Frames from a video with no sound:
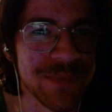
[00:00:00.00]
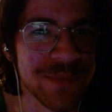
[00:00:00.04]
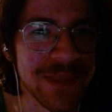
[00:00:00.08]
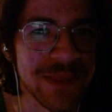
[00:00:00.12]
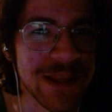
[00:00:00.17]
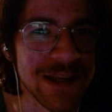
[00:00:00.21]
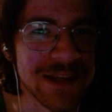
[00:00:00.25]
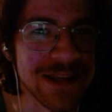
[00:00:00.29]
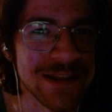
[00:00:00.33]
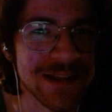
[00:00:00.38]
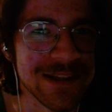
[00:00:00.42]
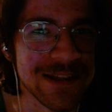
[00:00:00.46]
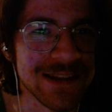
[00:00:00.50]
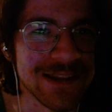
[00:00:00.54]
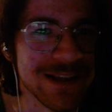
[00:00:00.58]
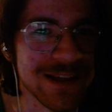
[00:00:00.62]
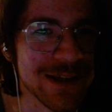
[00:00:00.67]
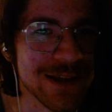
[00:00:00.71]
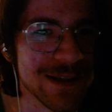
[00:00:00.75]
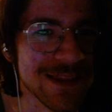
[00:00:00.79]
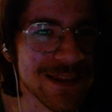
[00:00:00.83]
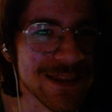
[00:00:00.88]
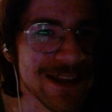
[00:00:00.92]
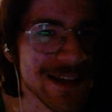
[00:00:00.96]
They
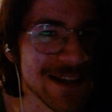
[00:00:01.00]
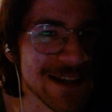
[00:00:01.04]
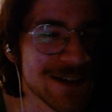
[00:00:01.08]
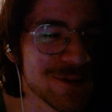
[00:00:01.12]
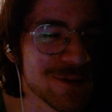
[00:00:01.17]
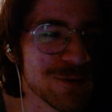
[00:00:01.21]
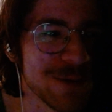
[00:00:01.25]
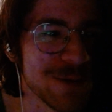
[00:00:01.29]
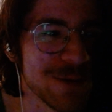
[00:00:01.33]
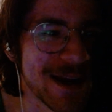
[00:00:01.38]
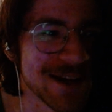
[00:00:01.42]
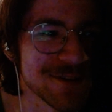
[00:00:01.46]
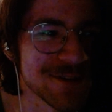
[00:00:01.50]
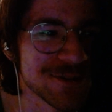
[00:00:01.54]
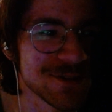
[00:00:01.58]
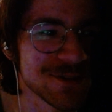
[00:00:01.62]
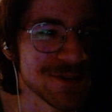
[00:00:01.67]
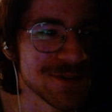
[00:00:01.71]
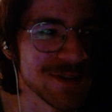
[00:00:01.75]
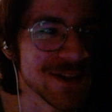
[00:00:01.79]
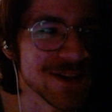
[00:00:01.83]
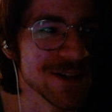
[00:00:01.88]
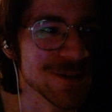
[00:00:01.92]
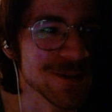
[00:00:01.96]
like crashed
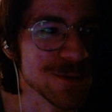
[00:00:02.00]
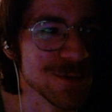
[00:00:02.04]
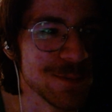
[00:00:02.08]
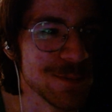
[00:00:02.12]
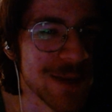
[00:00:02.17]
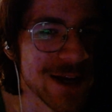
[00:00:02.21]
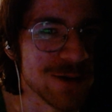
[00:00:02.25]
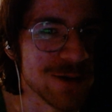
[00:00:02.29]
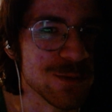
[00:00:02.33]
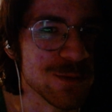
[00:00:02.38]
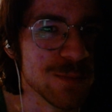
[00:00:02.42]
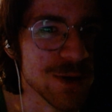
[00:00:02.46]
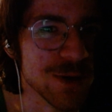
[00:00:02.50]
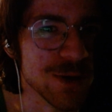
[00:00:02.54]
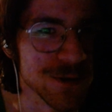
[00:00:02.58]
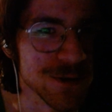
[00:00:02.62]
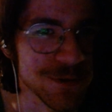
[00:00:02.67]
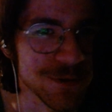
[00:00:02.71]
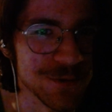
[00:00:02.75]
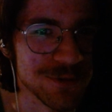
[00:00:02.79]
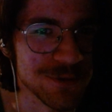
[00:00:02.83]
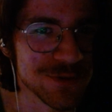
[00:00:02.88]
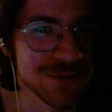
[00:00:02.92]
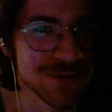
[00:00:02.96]
their battle
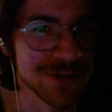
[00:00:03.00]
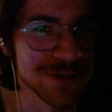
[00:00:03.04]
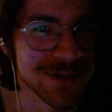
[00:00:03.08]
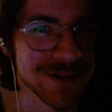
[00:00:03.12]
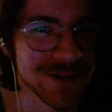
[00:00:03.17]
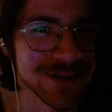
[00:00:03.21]
barge.